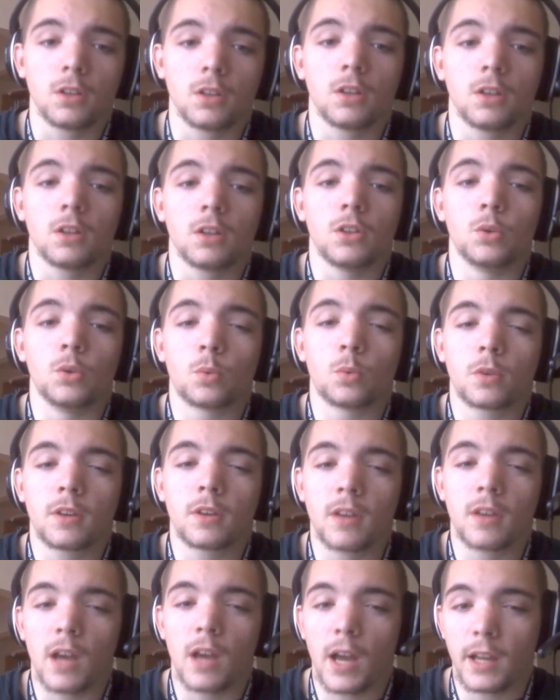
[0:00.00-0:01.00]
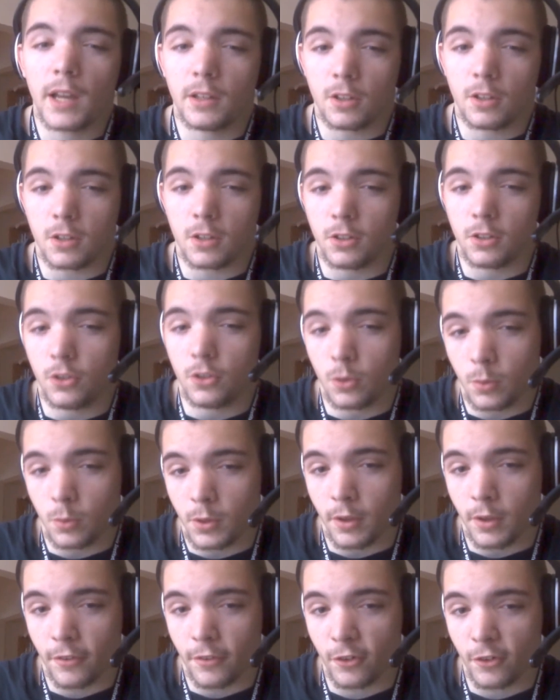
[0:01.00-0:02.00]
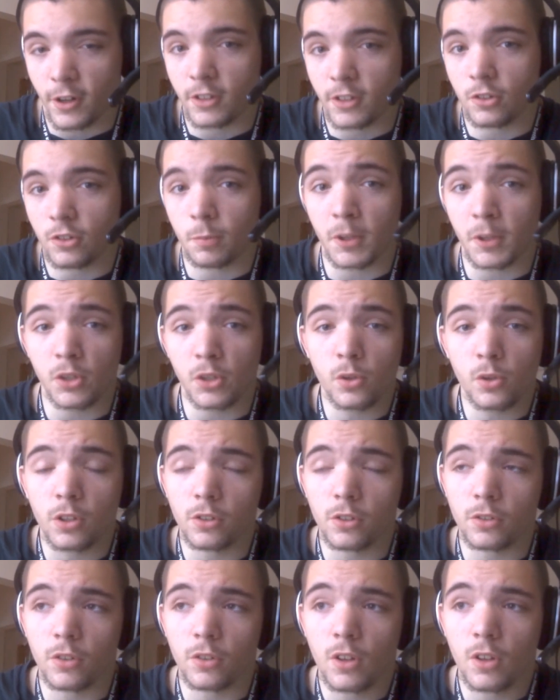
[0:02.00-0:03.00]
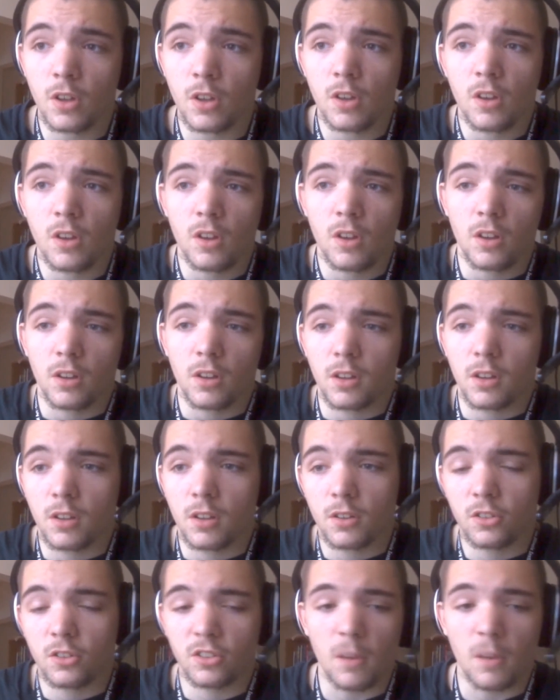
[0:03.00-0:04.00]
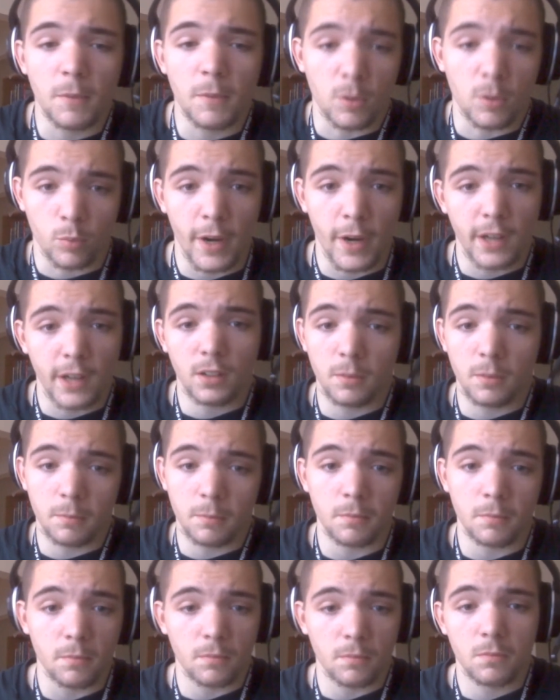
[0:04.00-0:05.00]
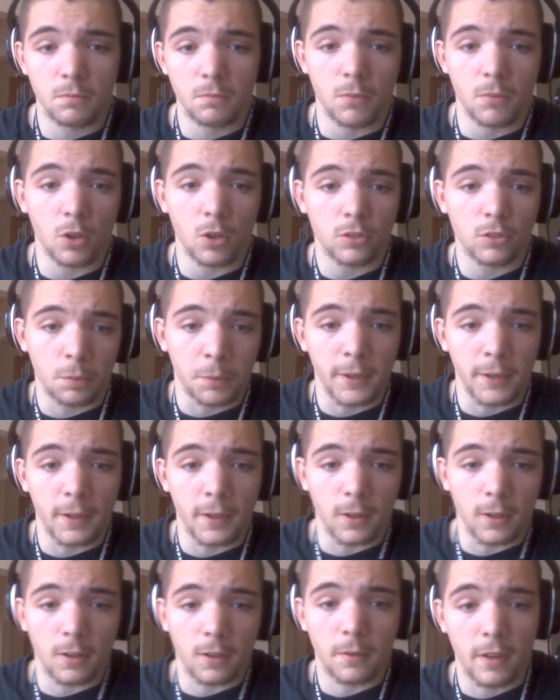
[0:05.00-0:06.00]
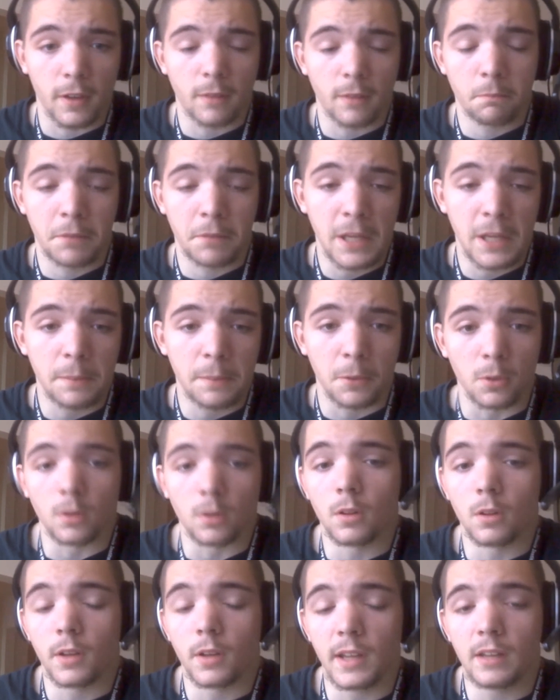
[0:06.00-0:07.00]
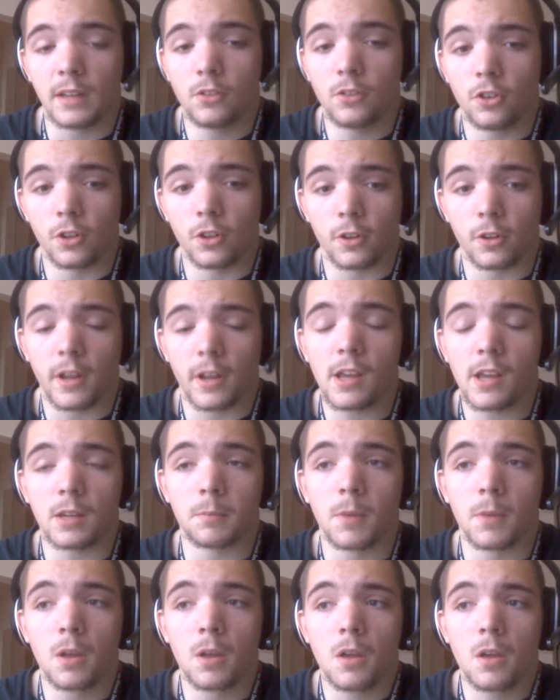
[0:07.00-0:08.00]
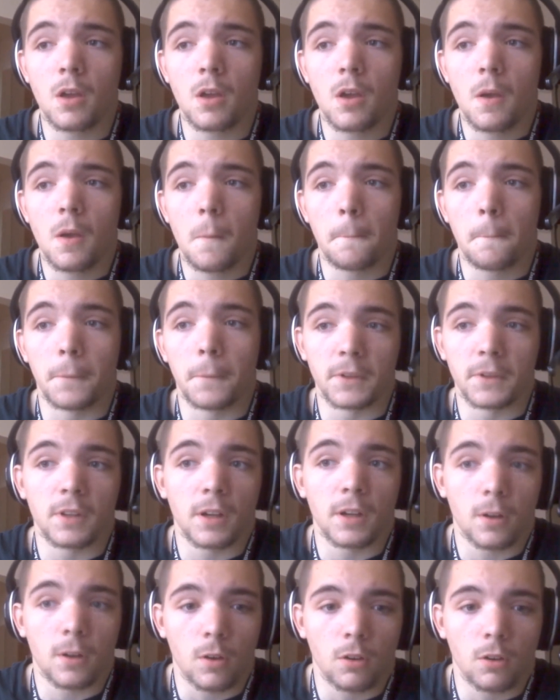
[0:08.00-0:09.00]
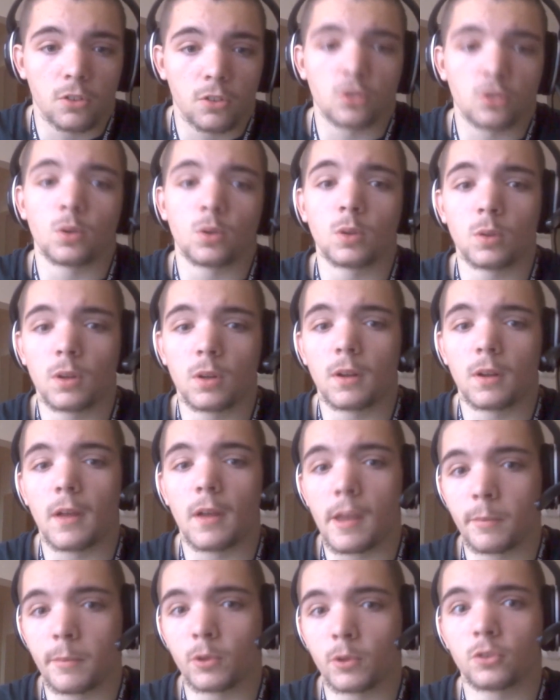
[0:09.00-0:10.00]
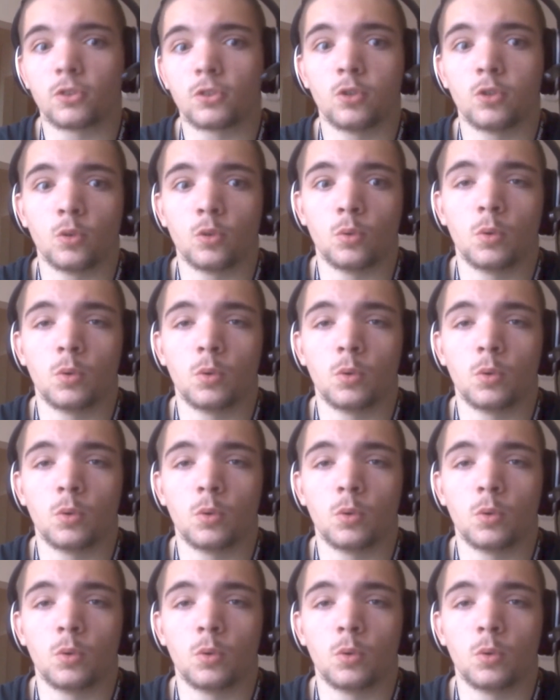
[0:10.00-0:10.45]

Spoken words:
you kind of could do it with your friends, but you can summon random multiplayer people into your game, but they are also able to